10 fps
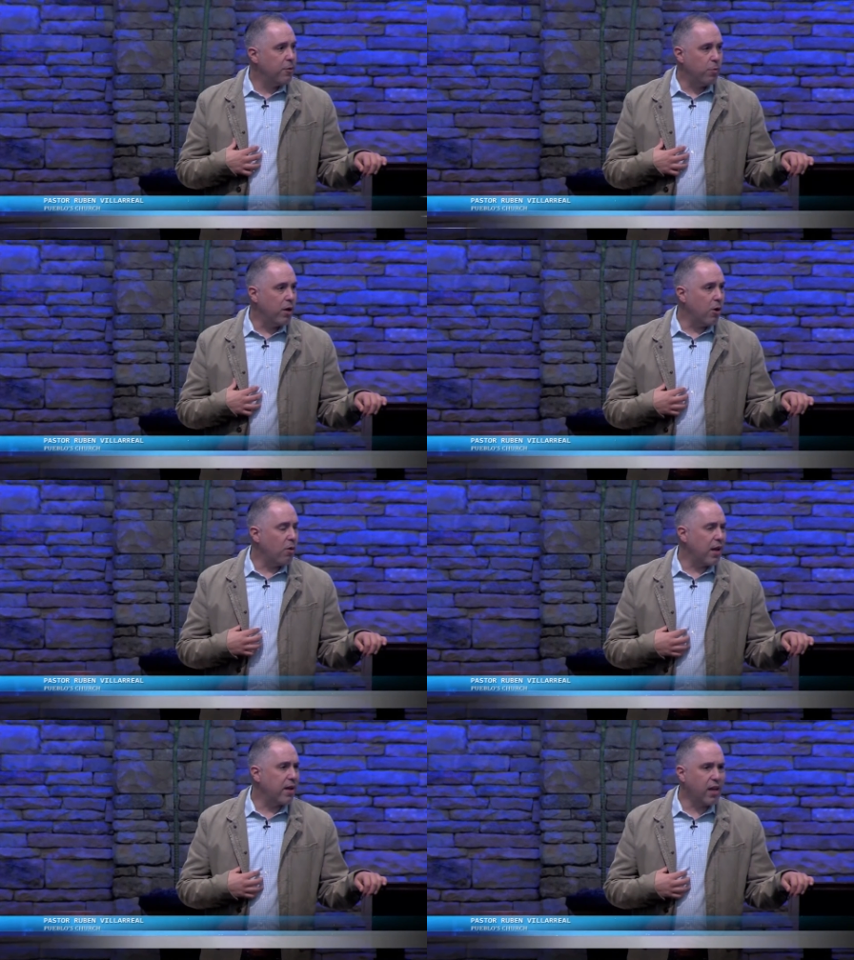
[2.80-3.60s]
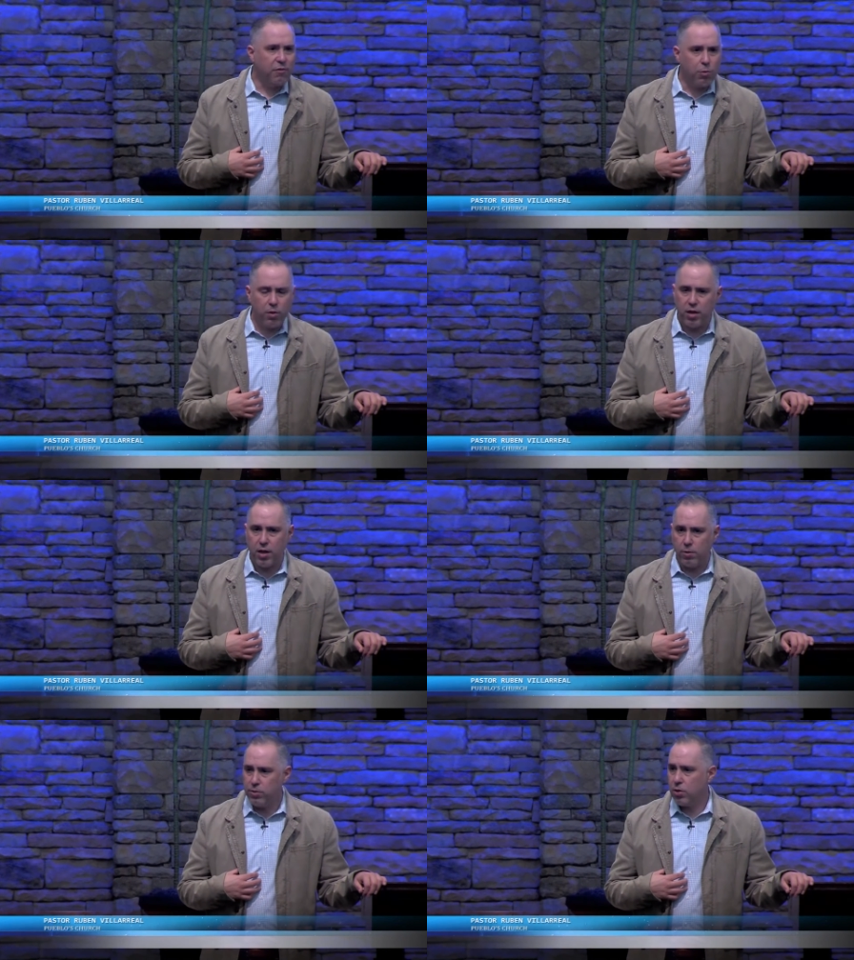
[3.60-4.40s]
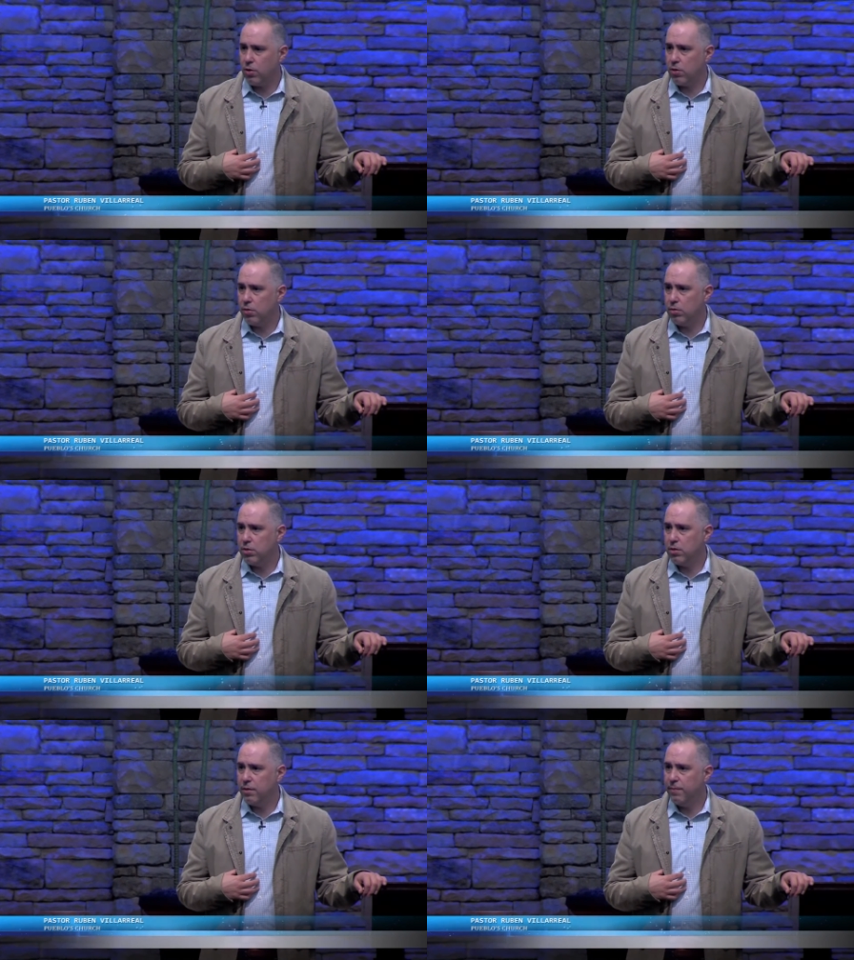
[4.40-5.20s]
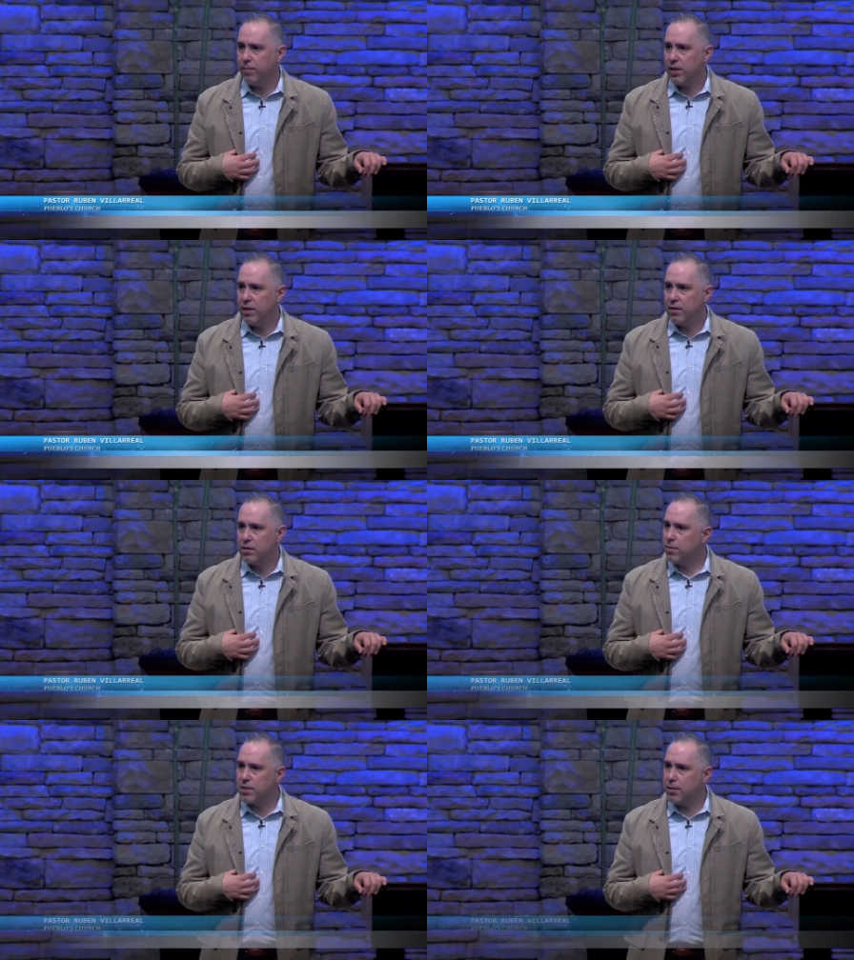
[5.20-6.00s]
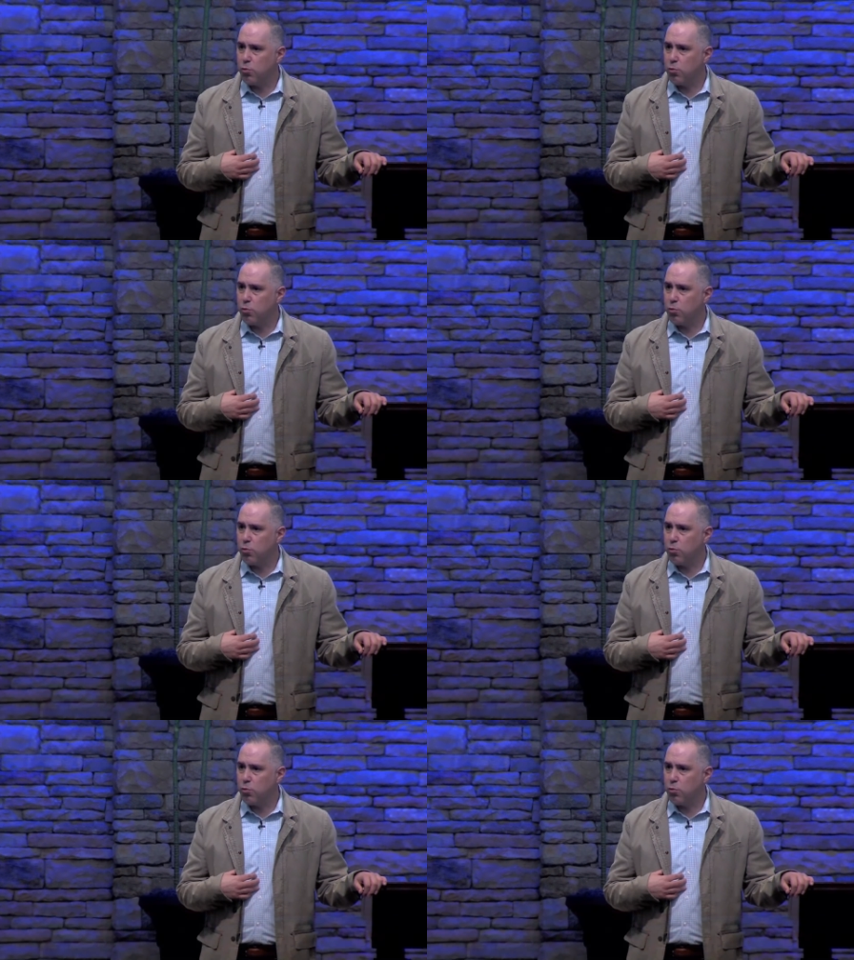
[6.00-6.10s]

We hurt like everyone else hurts. Sometimes